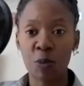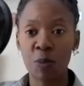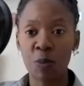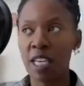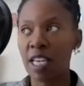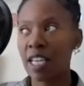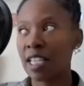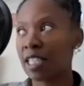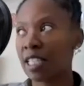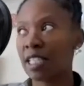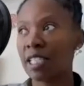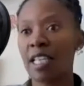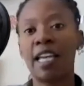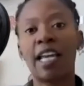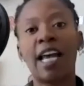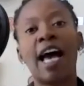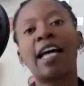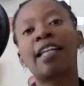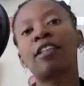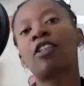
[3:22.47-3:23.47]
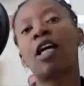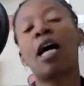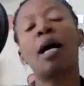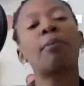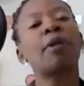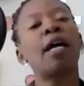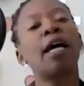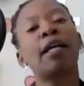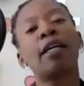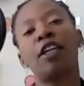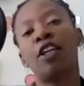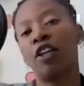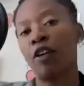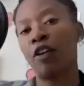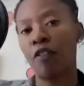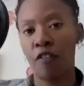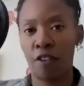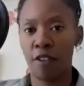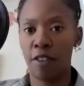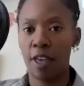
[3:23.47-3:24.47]
because it's like, I'm not
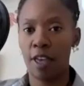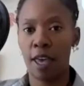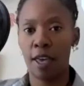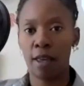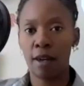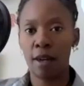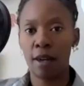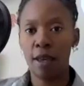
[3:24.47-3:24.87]
here for that.